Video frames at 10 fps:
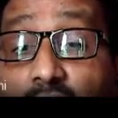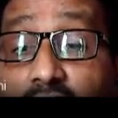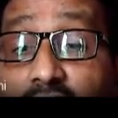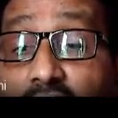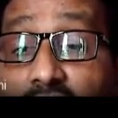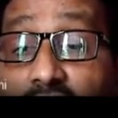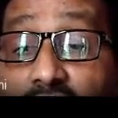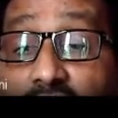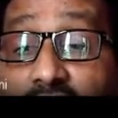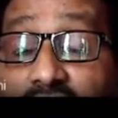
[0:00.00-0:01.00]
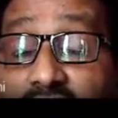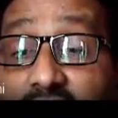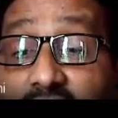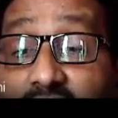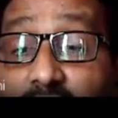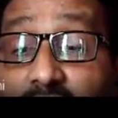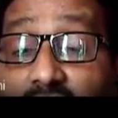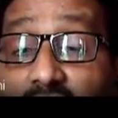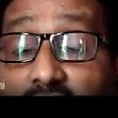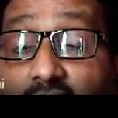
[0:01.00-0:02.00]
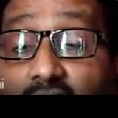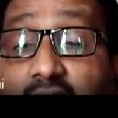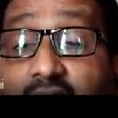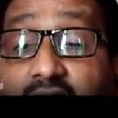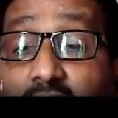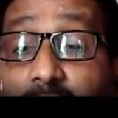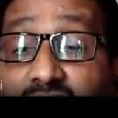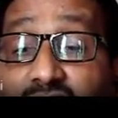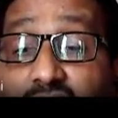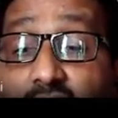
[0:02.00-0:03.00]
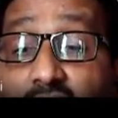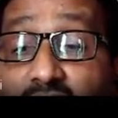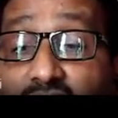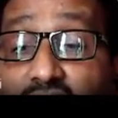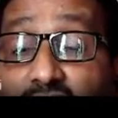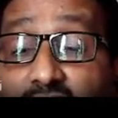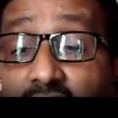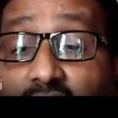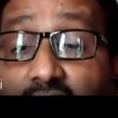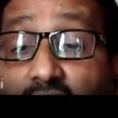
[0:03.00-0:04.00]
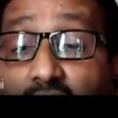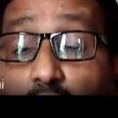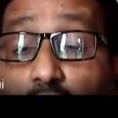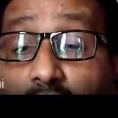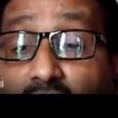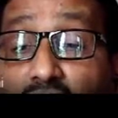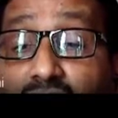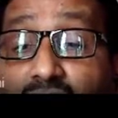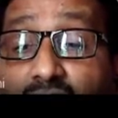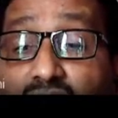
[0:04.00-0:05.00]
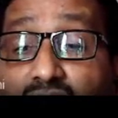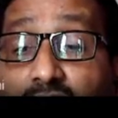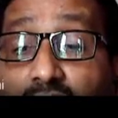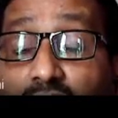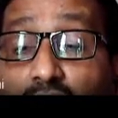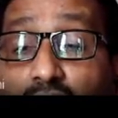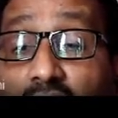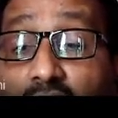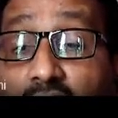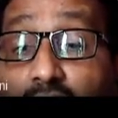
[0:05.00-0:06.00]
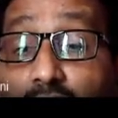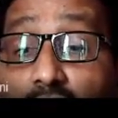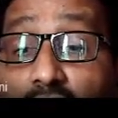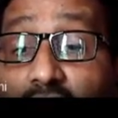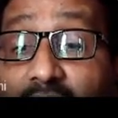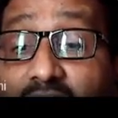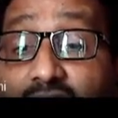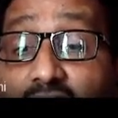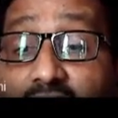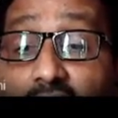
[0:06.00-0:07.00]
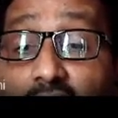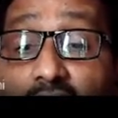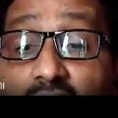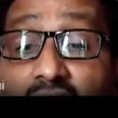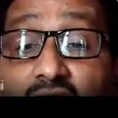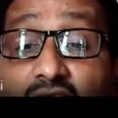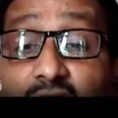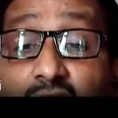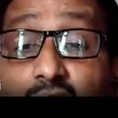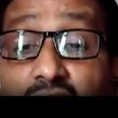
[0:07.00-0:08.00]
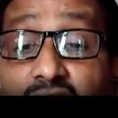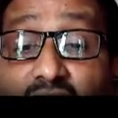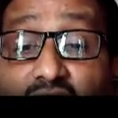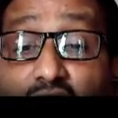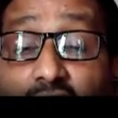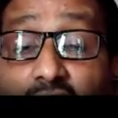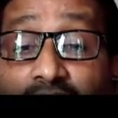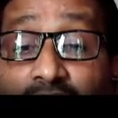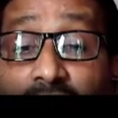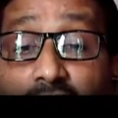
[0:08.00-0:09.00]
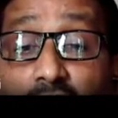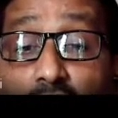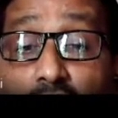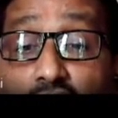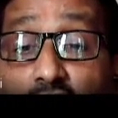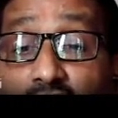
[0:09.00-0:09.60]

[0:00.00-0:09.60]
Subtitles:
Why not there is an incremental or a higher capacity on machine 3, a lower production on machine number 2? It all depends again on fuel cost function. The cost